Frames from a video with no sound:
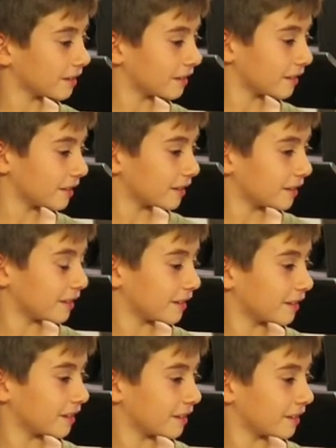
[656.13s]

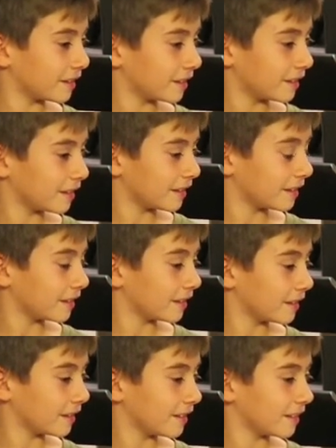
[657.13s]

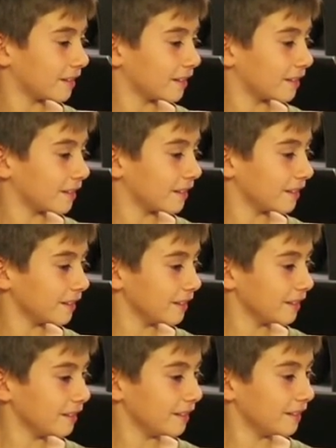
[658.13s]

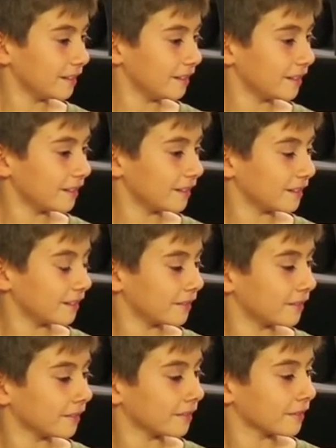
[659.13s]

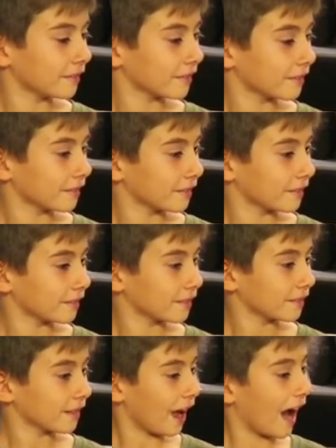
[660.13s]
No words are spoken by the person on screen.